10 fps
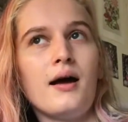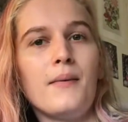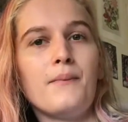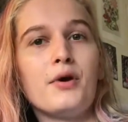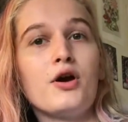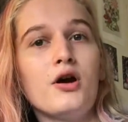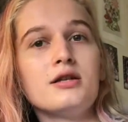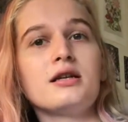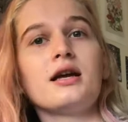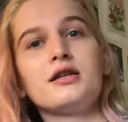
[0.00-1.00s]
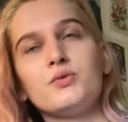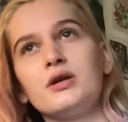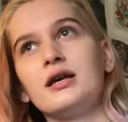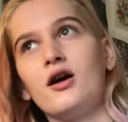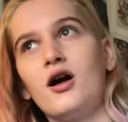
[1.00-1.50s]
because it gets really
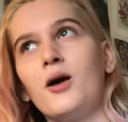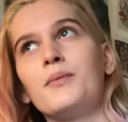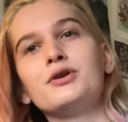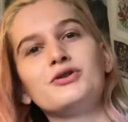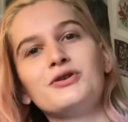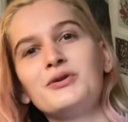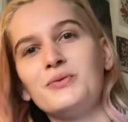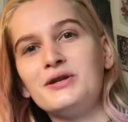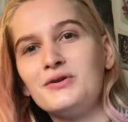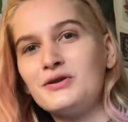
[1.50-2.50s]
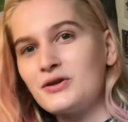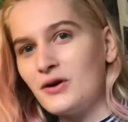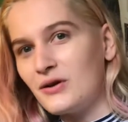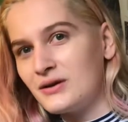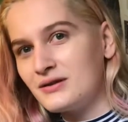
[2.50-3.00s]
hot. But during the winter, it's
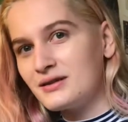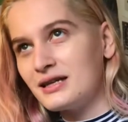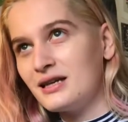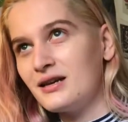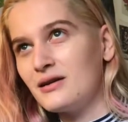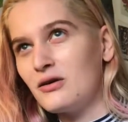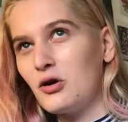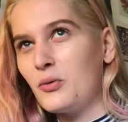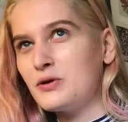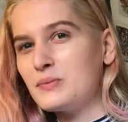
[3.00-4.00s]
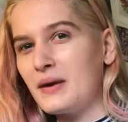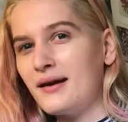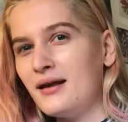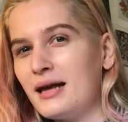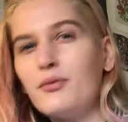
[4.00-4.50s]
honestly almost
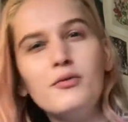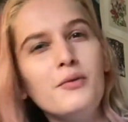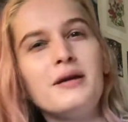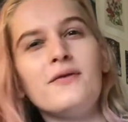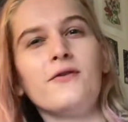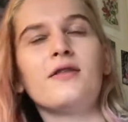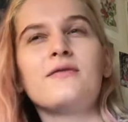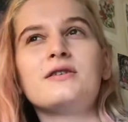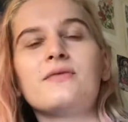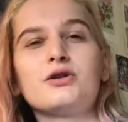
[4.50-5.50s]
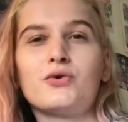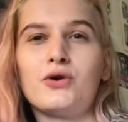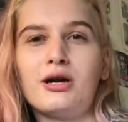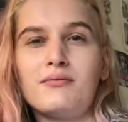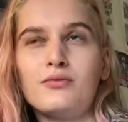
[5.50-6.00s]
better. Like probably if you lived in
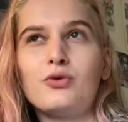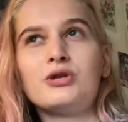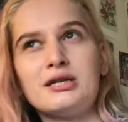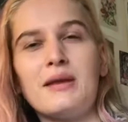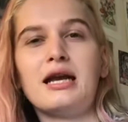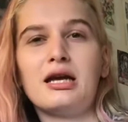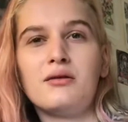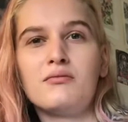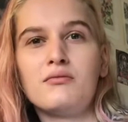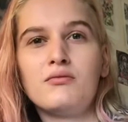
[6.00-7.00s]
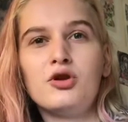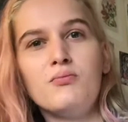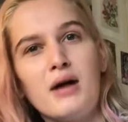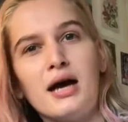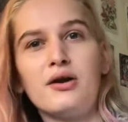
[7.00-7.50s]
Victoria or Tasmania, you
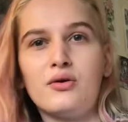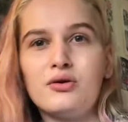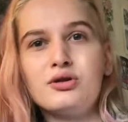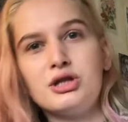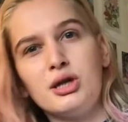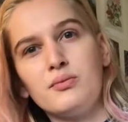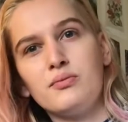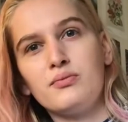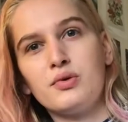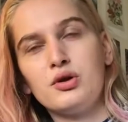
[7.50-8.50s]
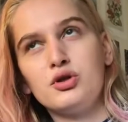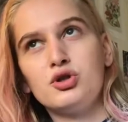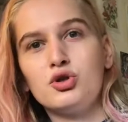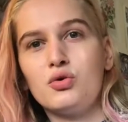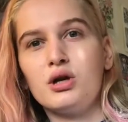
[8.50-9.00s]
might not ship
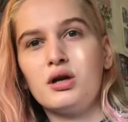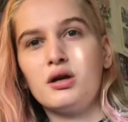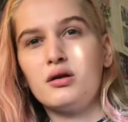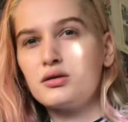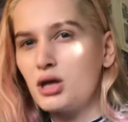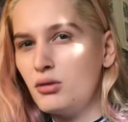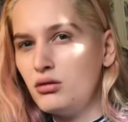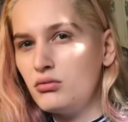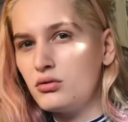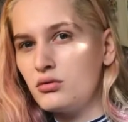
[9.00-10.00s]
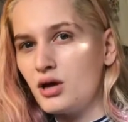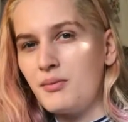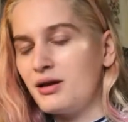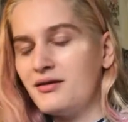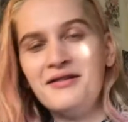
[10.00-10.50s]
during the summer. I
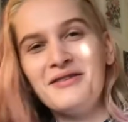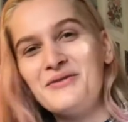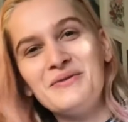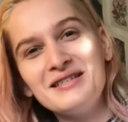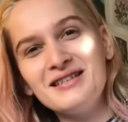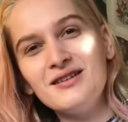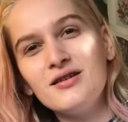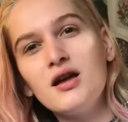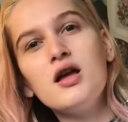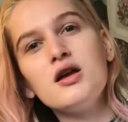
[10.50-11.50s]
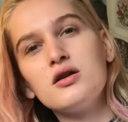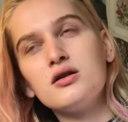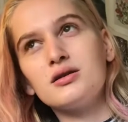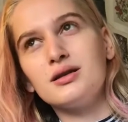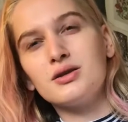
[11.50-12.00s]
mean, the winter,
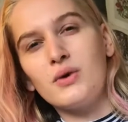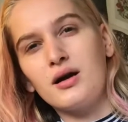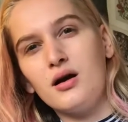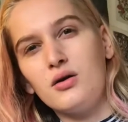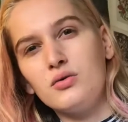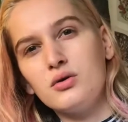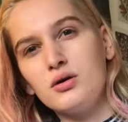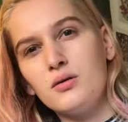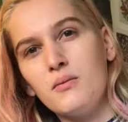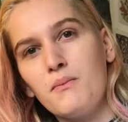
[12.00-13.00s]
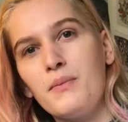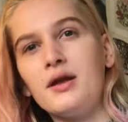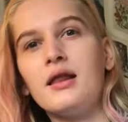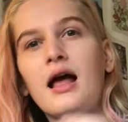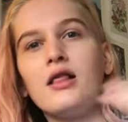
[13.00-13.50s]
because it is quite cold. But
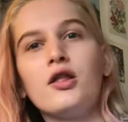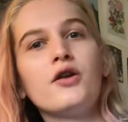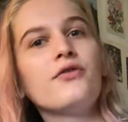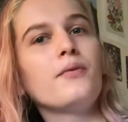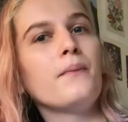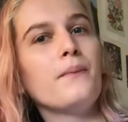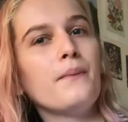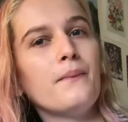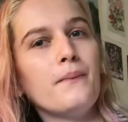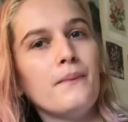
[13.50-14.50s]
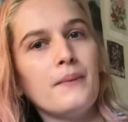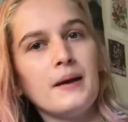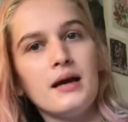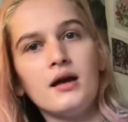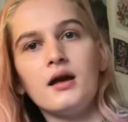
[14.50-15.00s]
a lot of the
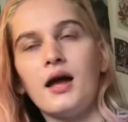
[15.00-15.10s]
big